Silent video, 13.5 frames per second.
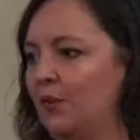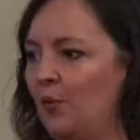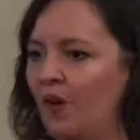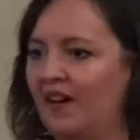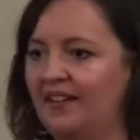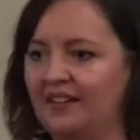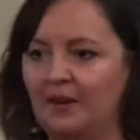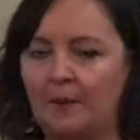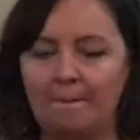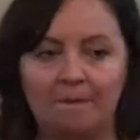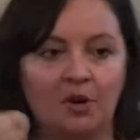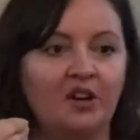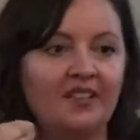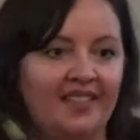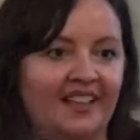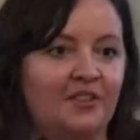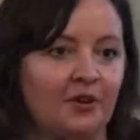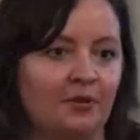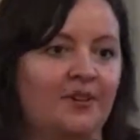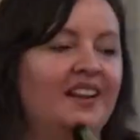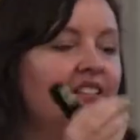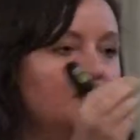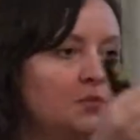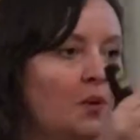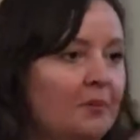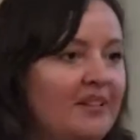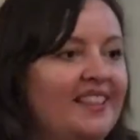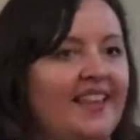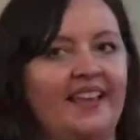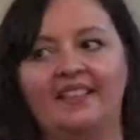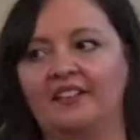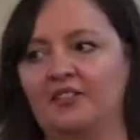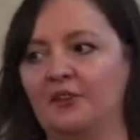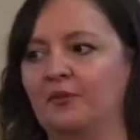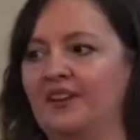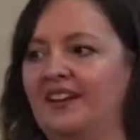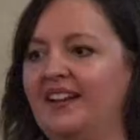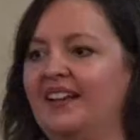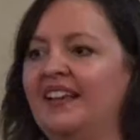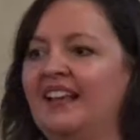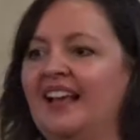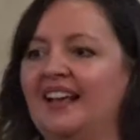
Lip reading: one book that they're reading, this one play that they're reading,